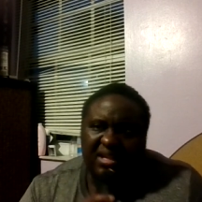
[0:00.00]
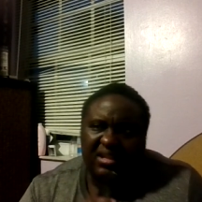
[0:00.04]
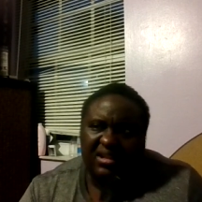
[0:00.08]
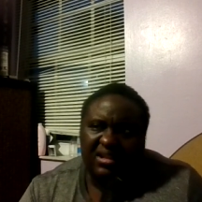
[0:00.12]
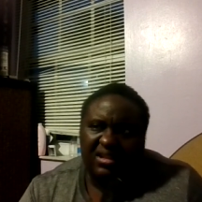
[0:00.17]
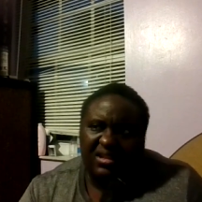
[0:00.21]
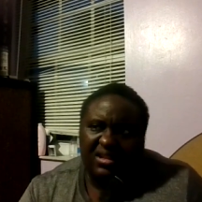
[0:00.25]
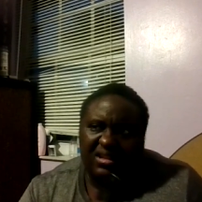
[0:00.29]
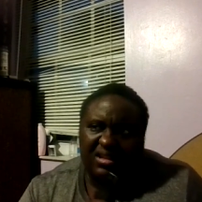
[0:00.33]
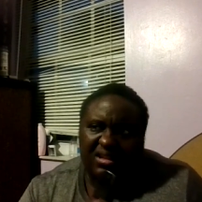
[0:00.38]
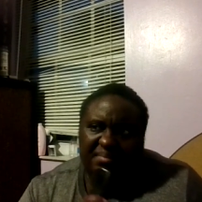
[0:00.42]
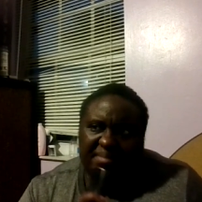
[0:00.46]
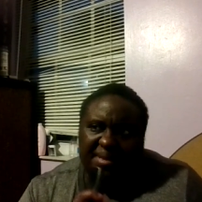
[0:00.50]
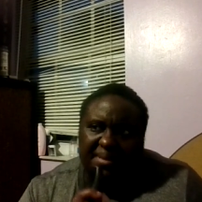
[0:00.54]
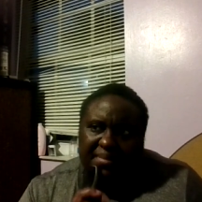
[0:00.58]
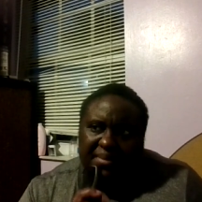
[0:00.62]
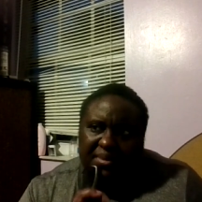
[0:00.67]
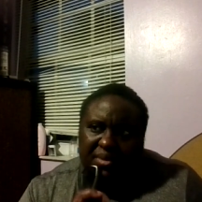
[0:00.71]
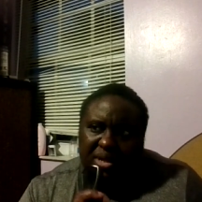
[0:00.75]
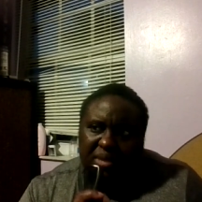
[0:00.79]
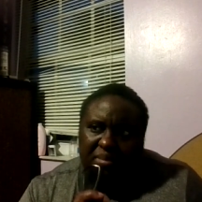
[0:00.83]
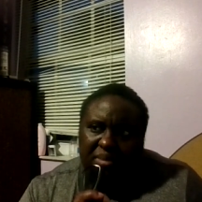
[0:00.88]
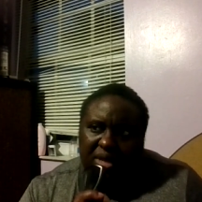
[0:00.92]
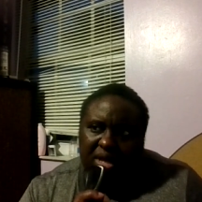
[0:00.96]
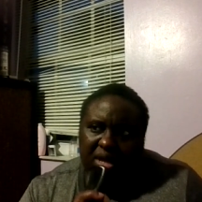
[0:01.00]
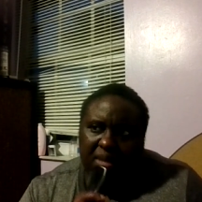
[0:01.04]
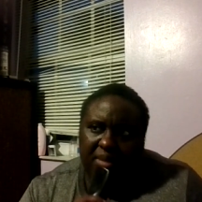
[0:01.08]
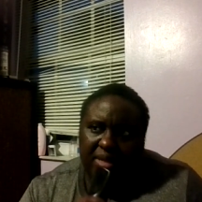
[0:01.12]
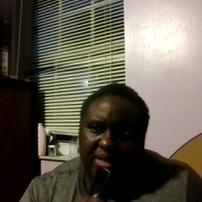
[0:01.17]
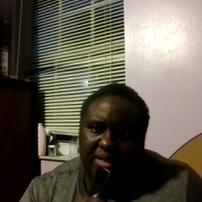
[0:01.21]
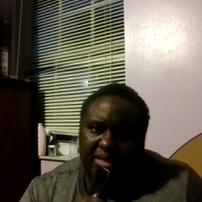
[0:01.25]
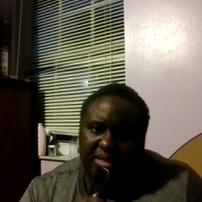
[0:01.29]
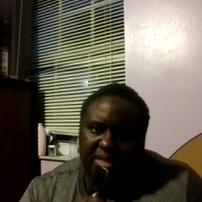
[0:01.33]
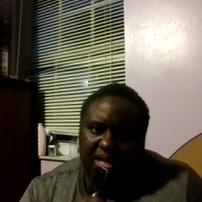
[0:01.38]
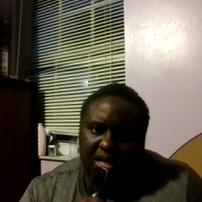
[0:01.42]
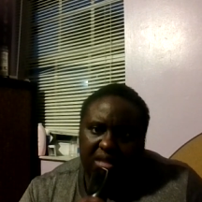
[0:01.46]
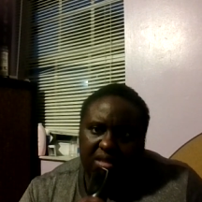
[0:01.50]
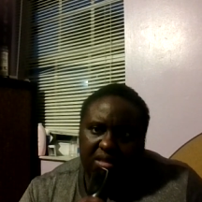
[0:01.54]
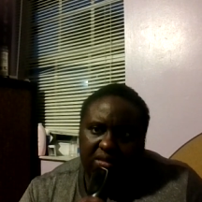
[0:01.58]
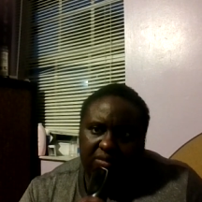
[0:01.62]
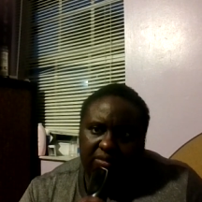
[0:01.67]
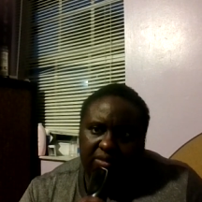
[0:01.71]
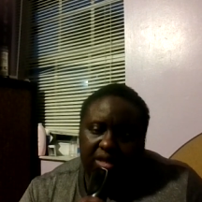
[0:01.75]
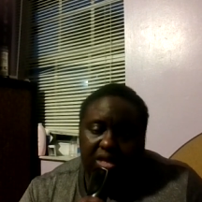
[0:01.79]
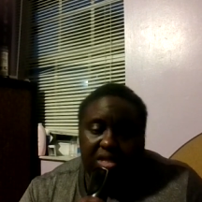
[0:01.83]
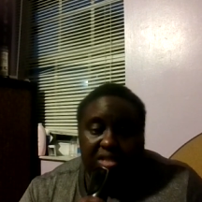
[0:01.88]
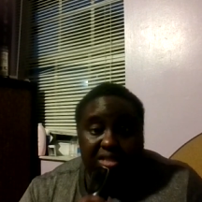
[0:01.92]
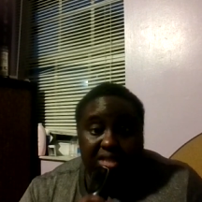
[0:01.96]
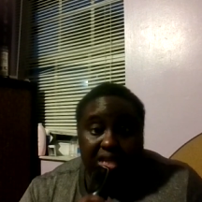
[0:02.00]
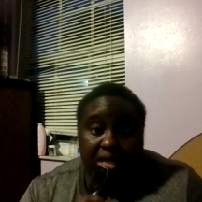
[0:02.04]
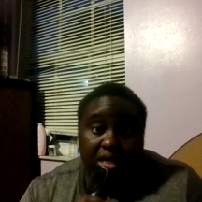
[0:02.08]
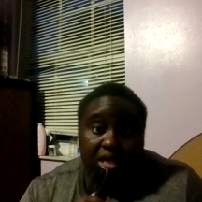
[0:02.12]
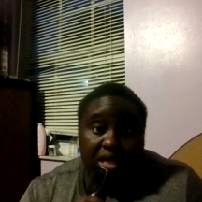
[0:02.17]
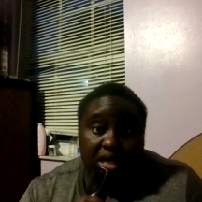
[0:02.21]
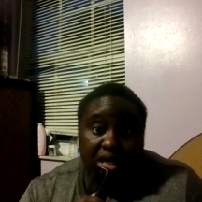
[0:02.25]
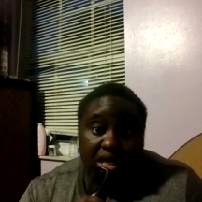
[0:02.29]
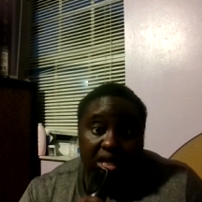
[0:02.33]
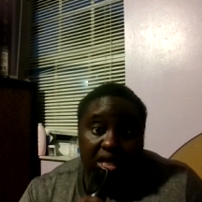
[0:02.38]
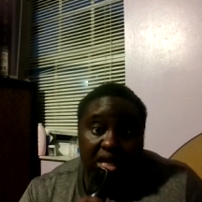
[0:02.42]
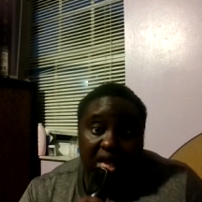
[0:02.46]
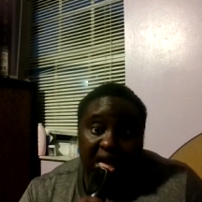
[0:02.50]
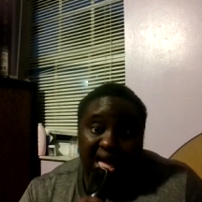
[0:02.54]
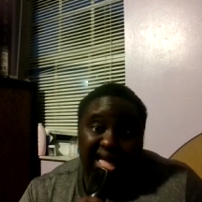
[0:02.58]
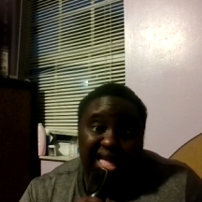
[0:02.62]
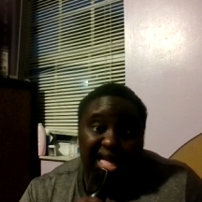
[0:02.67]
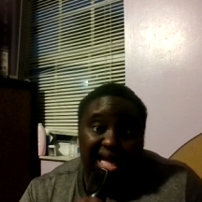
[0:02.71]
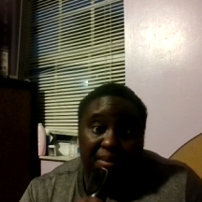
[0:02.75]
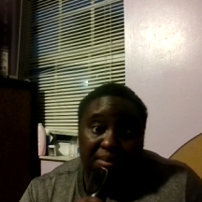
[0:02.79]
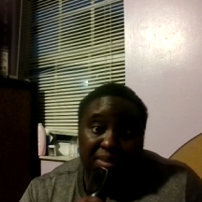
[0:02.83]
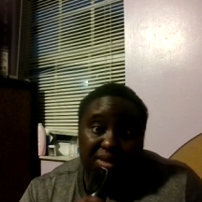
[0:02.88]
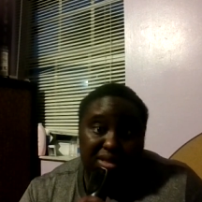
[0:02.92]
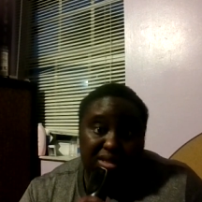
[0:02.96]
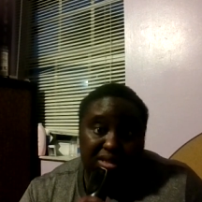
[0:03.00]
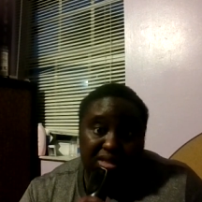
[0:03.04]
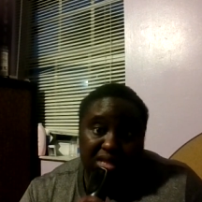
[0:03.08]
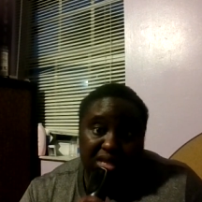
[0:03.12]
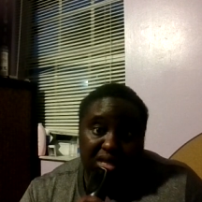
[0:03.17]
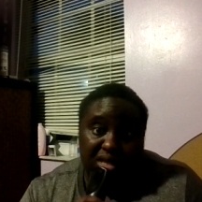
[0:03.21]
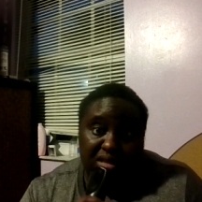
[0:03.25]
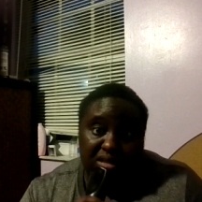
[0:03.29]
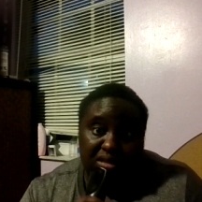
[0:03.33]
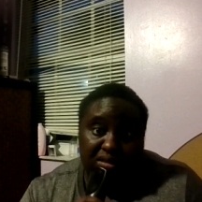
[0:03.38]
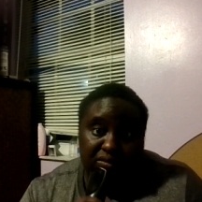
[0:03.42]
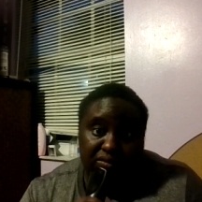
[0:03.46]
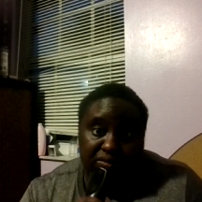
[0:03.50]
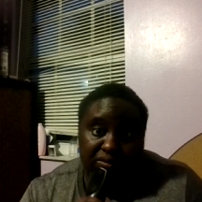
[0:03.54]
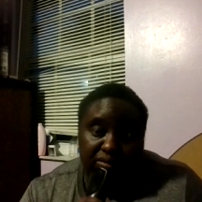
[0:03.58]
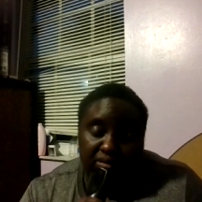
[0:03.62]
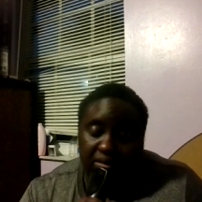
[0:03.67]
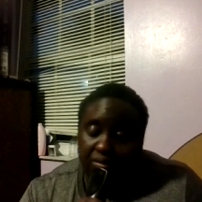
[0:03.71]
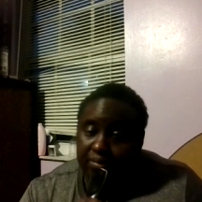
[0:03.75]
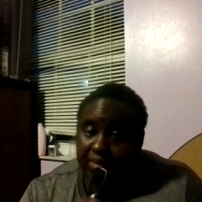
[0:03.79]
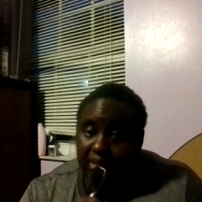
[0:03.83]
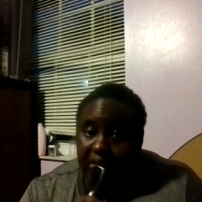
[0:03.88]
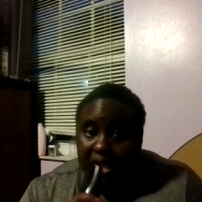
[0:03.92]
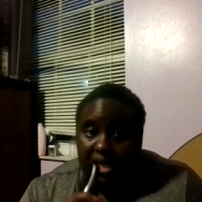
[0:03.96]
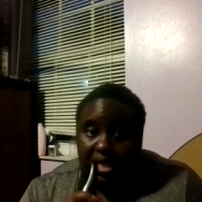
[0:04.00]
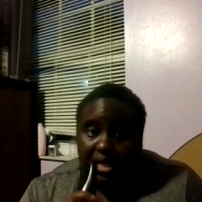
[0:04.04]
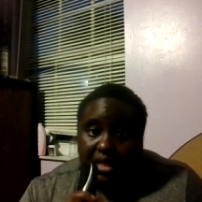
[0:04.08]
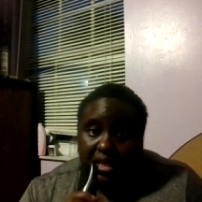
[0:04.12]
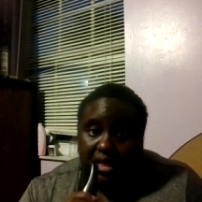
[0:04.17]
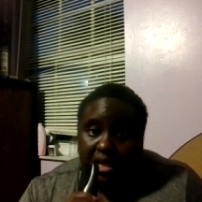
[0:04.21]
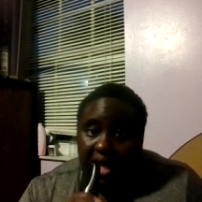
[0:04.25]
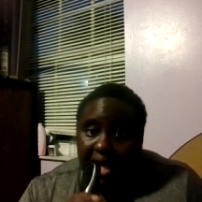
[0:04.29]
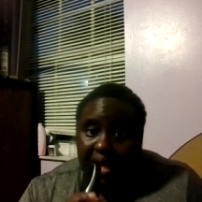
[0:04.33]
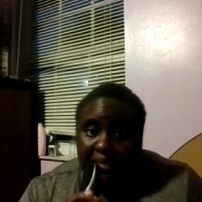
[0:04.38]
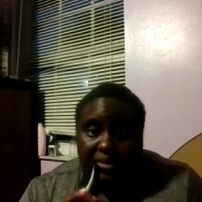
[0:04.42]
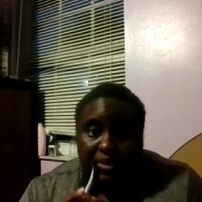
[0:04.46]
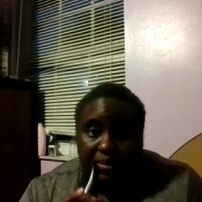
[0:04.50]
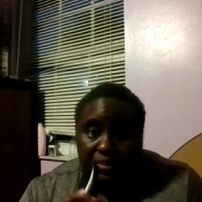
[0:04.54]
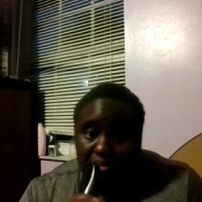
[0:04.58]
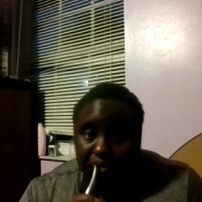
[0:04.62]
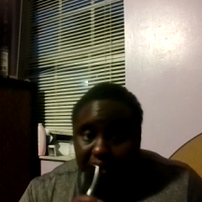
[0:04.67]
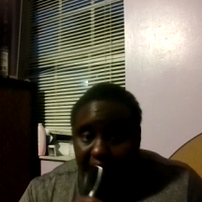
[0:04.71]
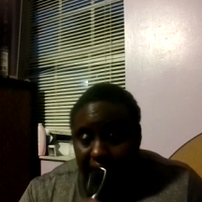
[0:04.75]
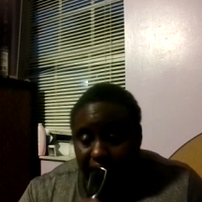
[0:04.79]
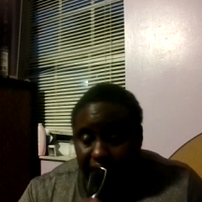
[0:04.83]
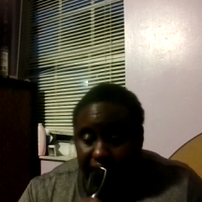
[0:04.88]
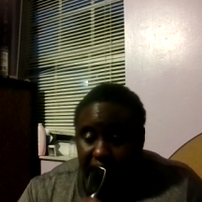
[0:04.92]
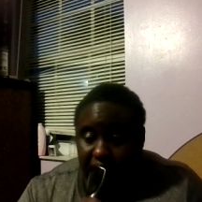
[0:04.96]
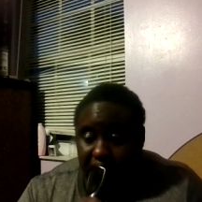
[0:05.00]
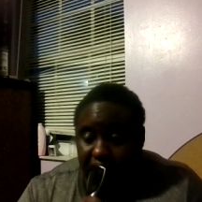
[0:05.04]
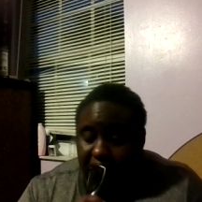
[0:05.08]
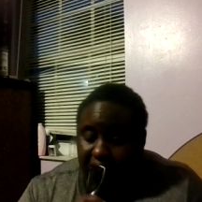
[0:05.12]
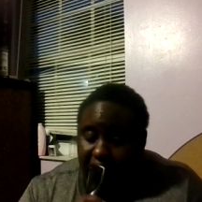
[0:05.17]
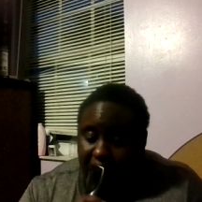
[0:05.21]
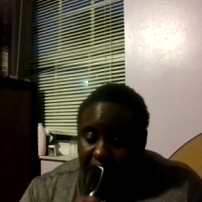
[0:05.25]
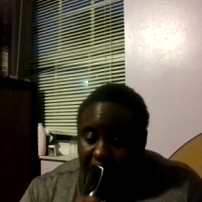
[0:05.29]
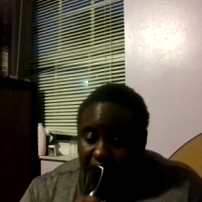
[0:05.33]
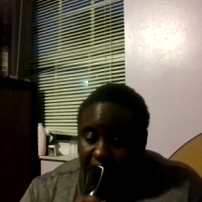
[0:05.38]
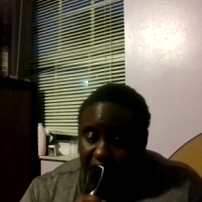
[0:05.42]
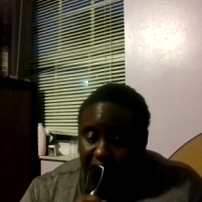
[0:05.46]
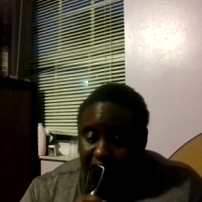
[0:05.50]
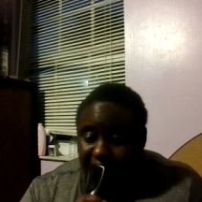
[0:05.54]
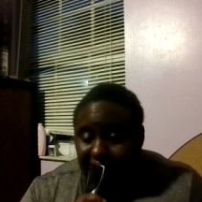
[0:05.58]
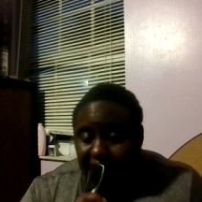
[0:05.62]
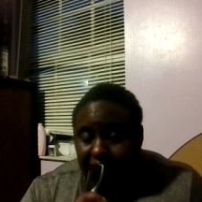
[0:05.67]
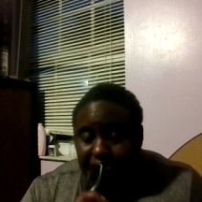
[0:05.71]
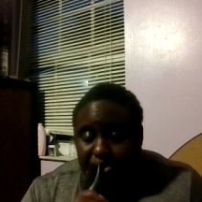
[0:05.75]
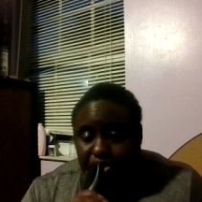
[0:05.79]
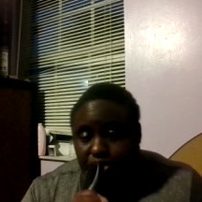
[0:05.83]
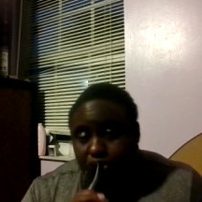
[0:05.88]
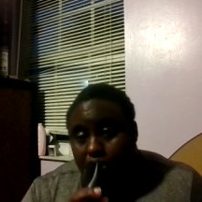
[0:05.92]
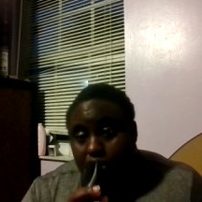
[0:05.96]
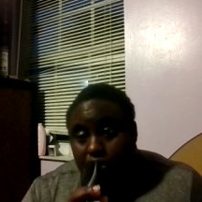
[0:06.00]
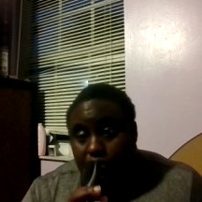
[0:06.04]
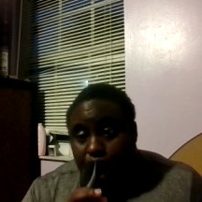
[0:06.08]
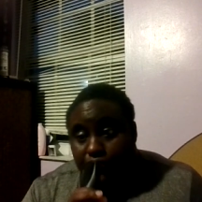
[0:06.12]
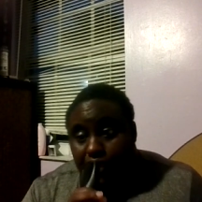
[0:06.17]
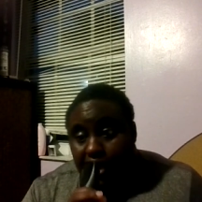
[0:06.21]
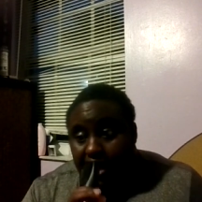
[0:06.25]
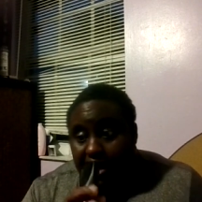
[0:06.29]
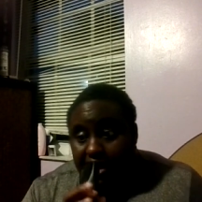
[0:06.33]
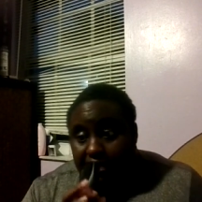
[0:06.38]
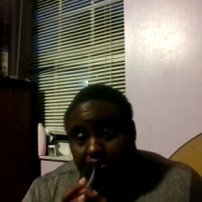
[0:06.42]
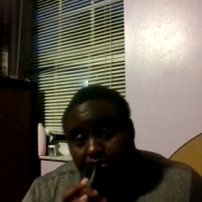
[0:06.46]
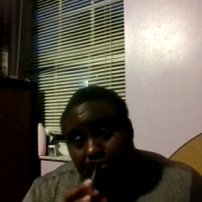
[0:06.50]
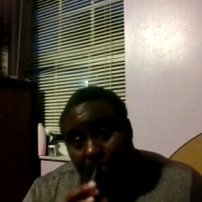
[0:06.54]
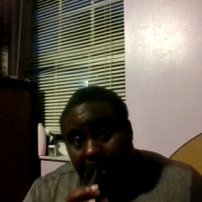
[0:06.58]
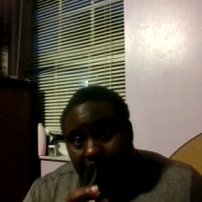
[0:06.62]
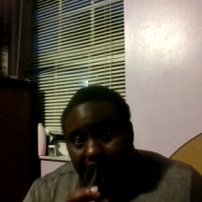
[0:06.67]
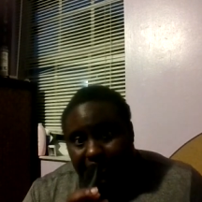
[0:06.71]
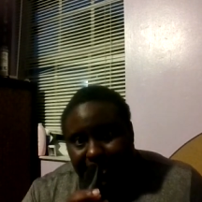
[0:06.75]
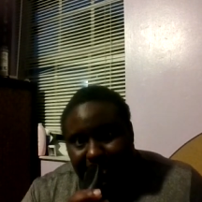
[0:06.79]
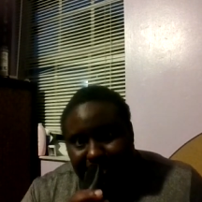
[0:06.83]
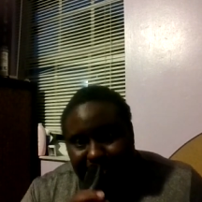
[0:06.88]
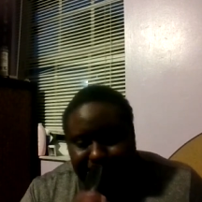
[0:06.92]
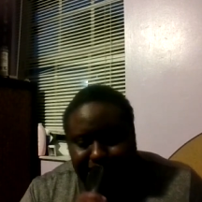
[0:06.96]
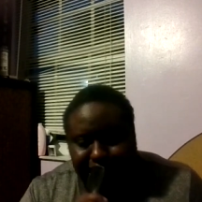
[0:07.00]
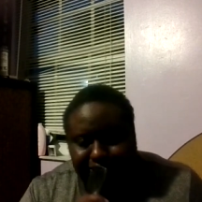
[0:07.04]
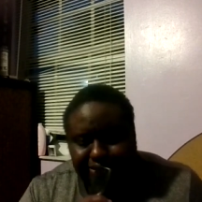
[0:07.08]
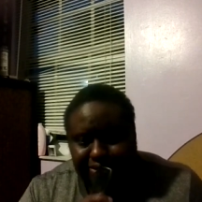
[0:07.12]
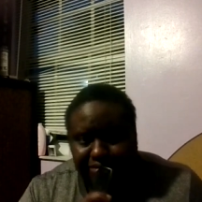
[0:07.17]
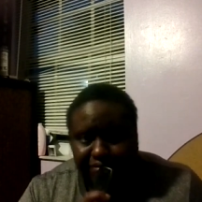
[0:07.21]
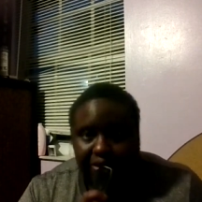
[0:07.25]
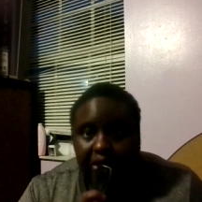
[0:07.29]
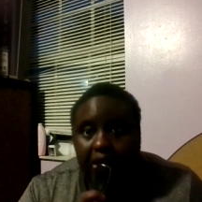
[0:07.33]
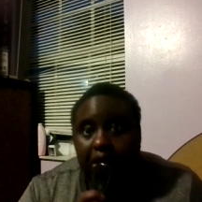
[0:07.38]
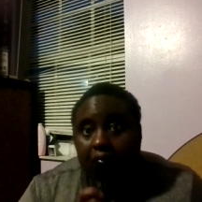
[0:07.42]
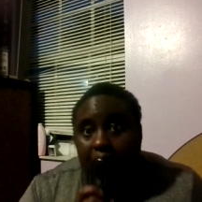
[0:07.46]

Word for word: Uh, it made, me want to become a detective. Technically, I am a detective. I am a private detective because I'm certified in private detective.